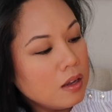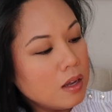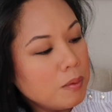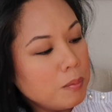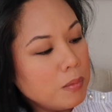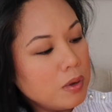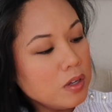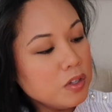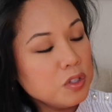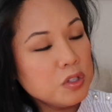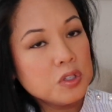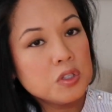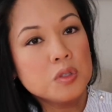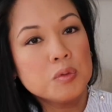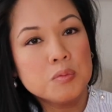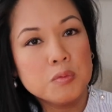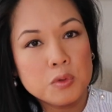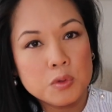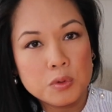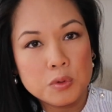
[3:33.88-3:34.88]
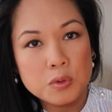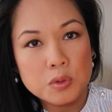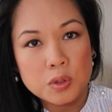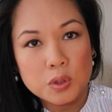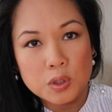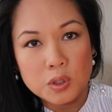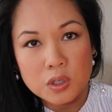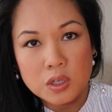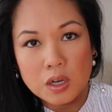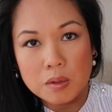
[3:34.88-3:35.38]
a much
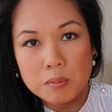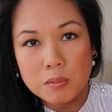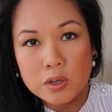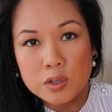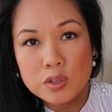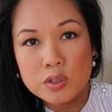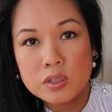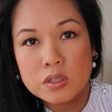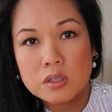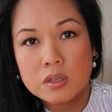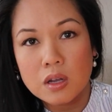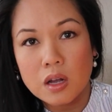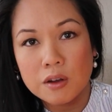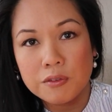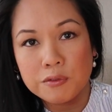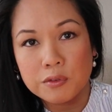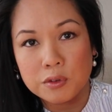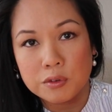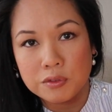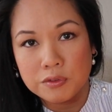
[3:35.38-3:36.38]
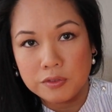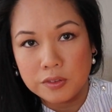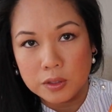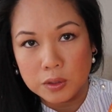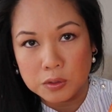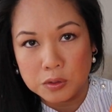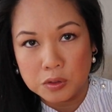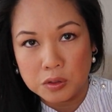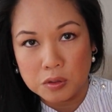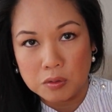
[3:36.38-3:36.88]
smoother and a much softer
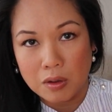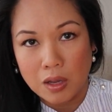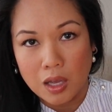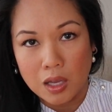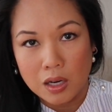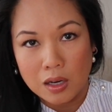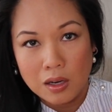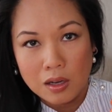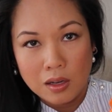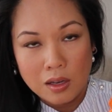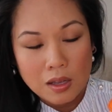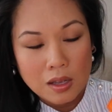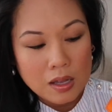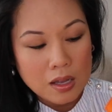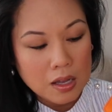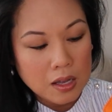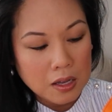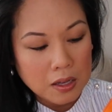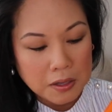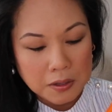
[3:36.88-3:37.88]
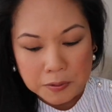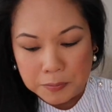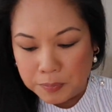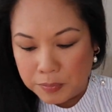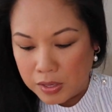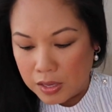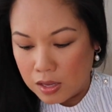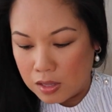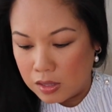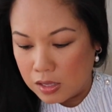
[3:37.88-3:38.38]
feel to it,
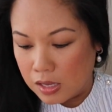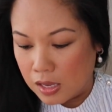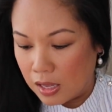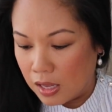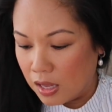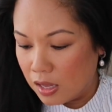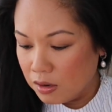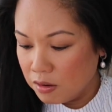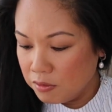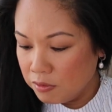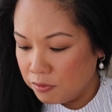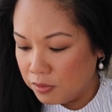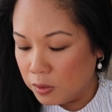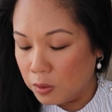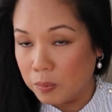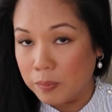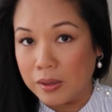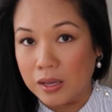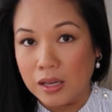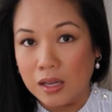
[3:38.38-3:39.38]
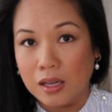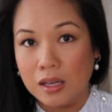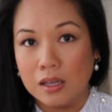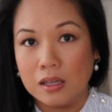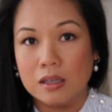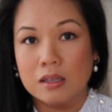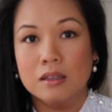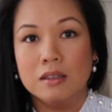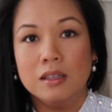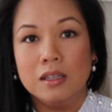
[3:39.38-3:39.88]
and the Ainifeel
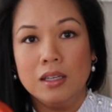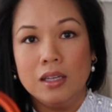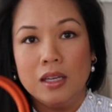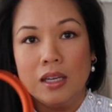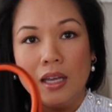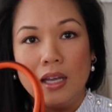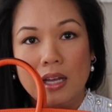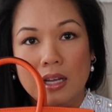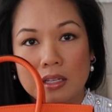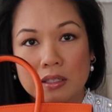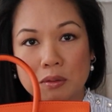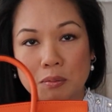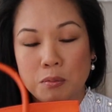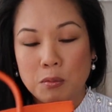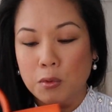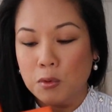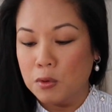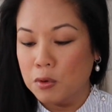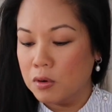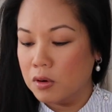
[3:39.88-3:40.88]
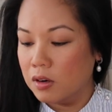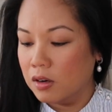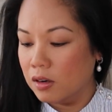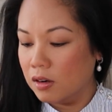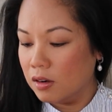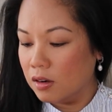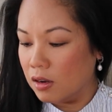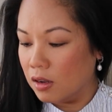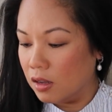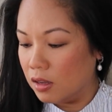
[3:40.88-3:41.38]
bag has
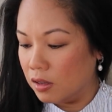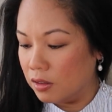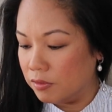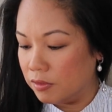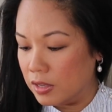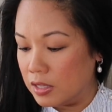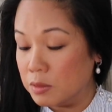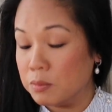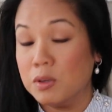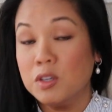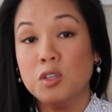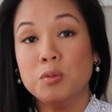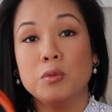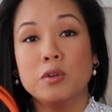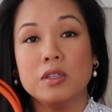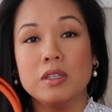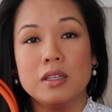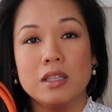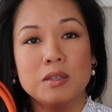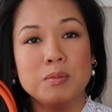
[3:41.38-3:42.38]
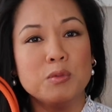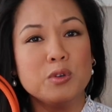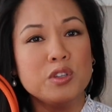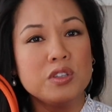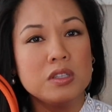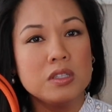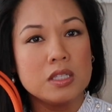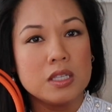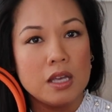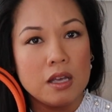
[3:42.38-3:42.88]
more of, it's more
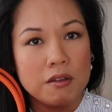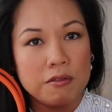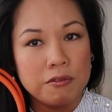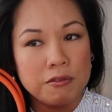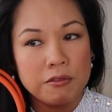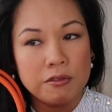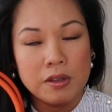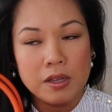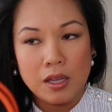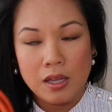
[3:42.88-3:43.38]
stiff,